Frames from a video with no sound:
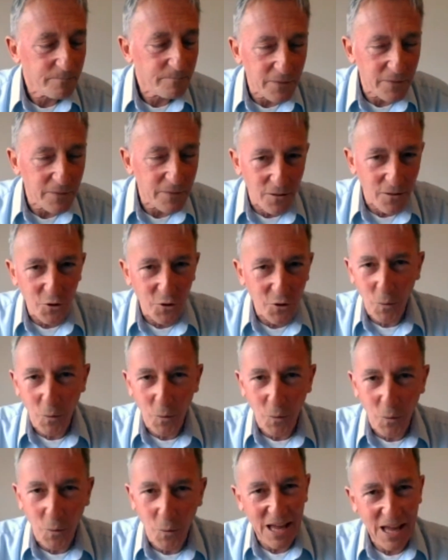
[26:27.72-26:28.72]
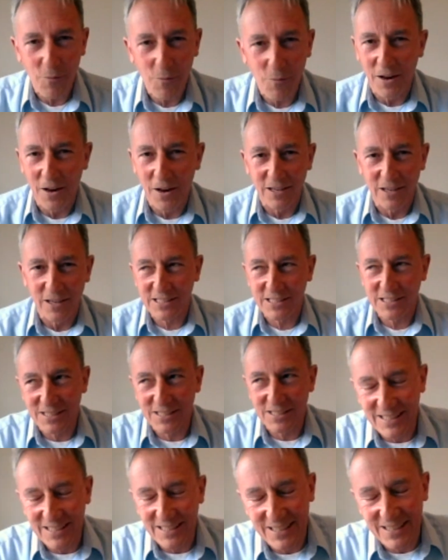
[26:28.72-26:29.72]
the question that everyone asks
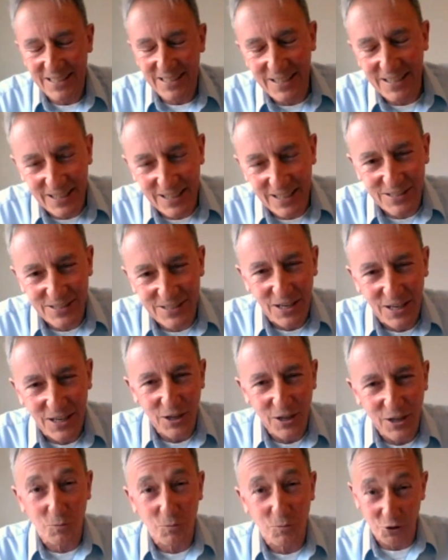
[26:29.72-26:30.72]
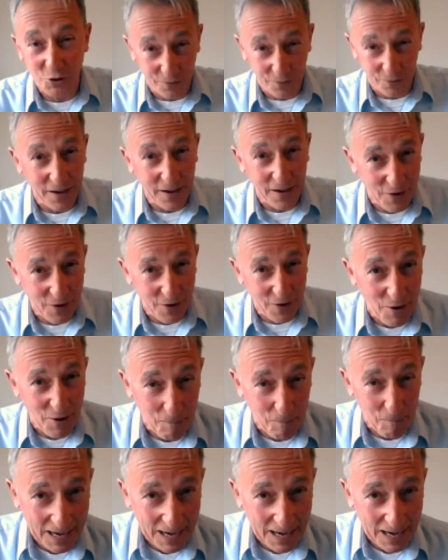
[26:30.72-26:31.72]
is what's your favorite
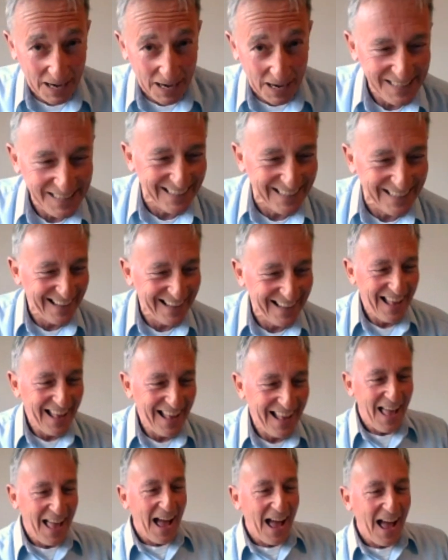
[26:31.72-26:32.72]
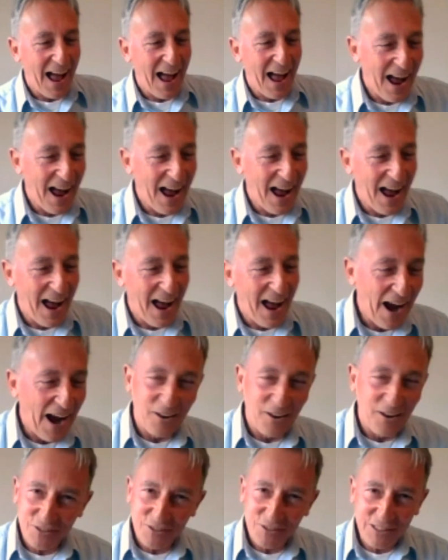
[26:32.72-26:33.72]
aeroplane? And
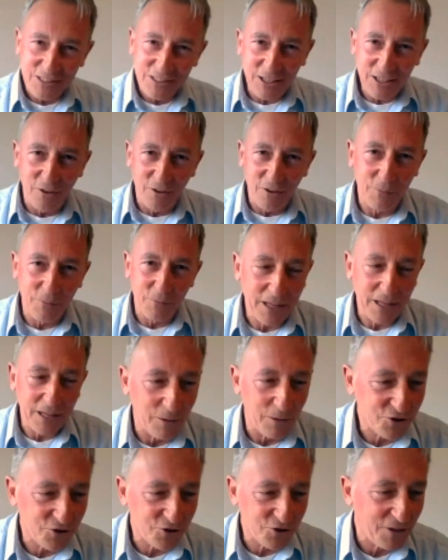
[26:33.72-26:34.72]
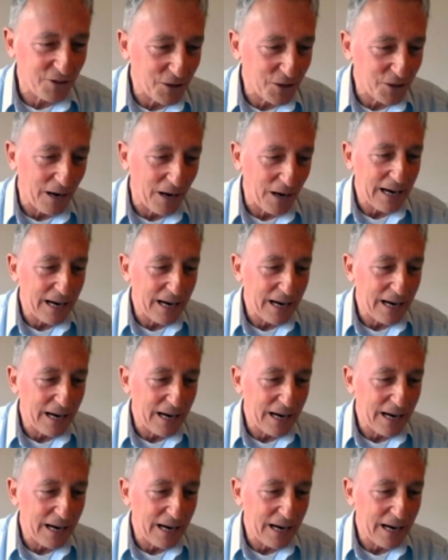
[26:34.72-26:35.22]
I'll kick off with that one straight away.